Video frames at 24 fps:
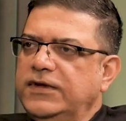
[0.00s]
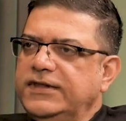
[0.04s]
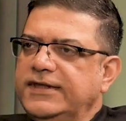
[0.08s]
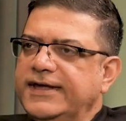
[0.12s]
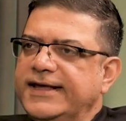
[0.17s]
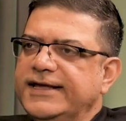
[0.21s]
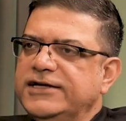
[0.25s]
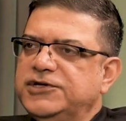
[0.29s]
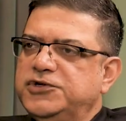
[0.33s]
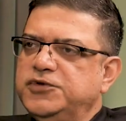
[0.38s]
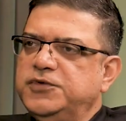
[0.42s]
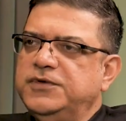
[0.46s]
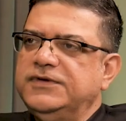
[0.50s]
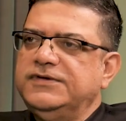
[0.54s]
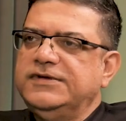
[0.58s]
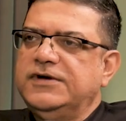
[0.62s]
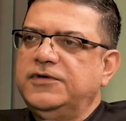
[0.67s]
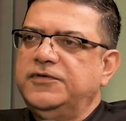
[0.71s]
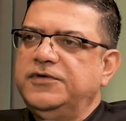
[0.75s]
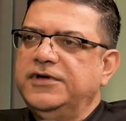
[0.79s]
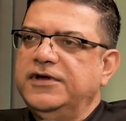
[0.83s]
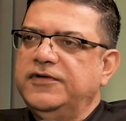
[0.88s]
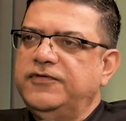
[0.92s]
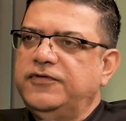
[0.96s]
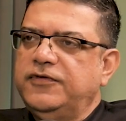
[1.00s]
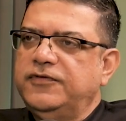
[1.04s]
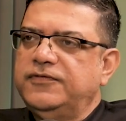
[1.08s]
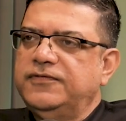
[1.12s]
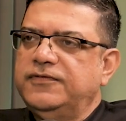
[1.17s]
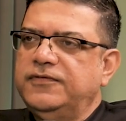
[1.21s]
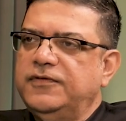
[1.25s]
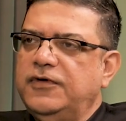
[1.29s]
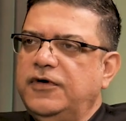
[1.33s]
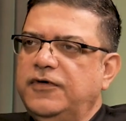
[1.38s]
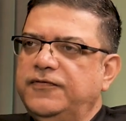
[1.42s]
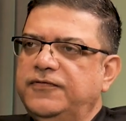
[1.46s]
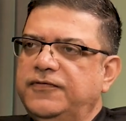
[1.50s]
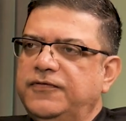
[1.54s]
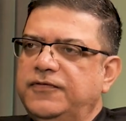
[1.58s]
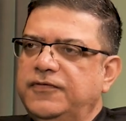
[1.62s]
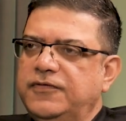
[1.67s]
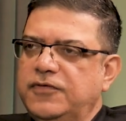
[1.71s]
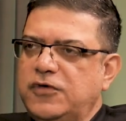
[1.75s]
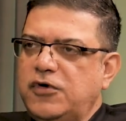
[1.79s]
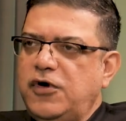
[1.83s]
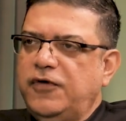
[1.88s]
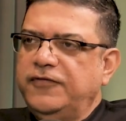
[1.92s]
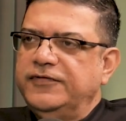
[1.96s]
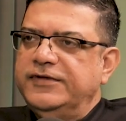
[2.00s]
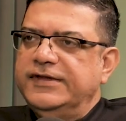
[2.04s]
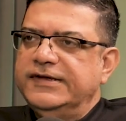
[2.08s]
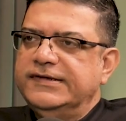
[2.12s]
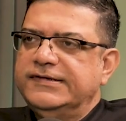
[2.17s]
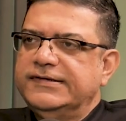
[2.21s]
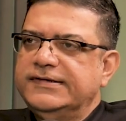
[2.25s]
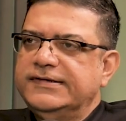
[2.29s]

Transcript: Who are the issuers out here of